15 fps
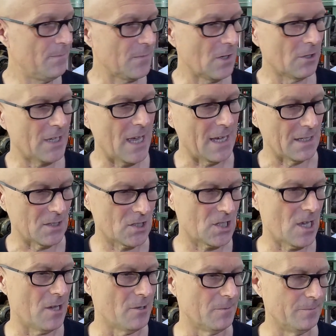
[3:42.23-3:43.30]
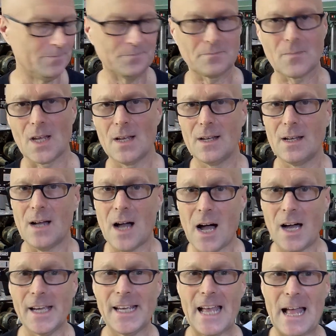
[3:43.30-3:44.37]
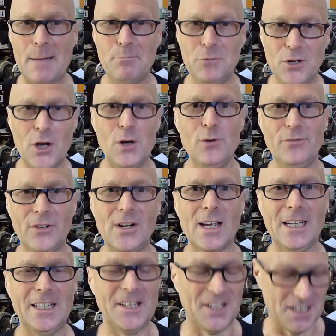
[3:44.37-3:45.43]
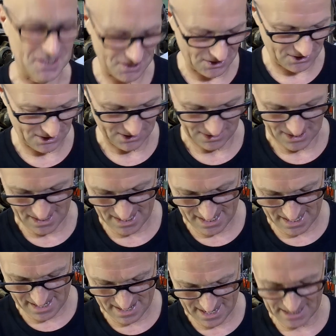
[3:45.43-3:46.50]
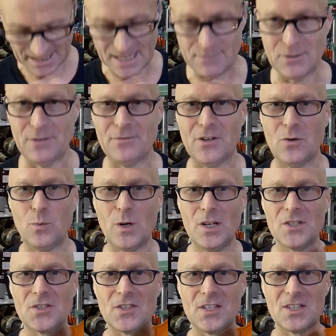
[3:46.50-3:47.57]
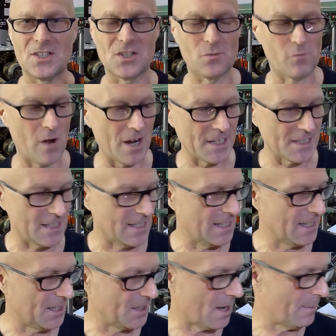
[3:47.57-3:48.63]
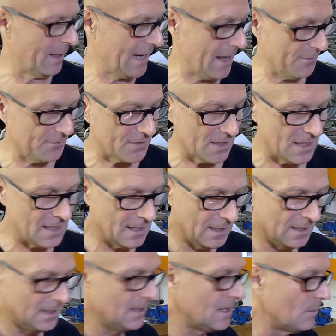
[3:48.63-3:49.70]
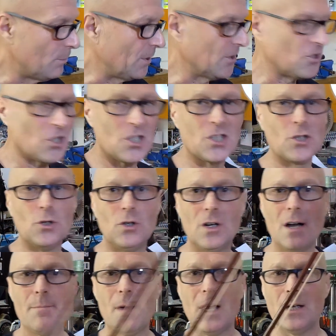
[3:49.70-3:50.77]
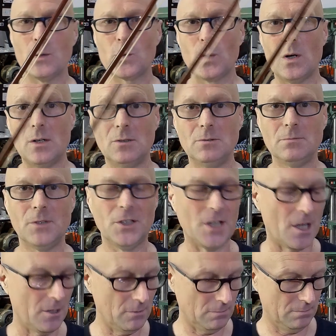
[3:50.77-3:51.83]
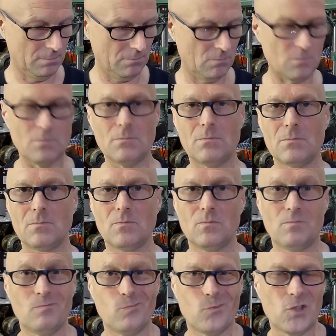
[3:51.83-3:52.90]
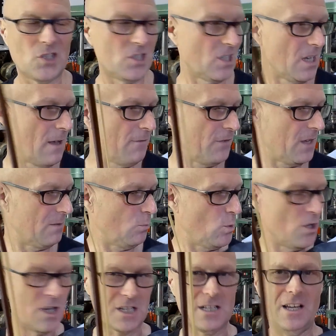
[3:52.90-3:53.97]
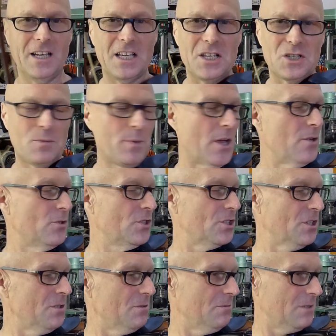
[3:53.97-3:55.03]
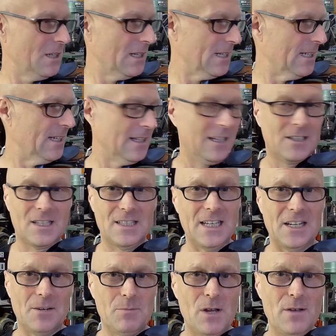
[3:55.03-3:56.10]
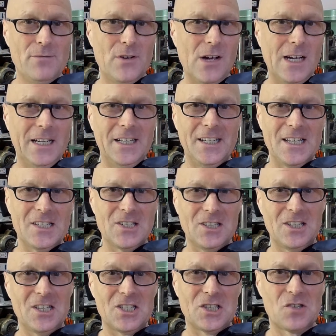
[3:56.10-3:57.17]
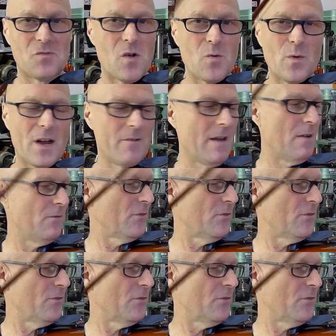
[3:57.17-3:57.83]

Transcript: Okay, so I am no violinist, and even if I was, this is a righty and I'm a lefty, but I just thought I might as well, you know, see if it works like it's supposed to. Like I said, I'm no violinist and this is the wrong way around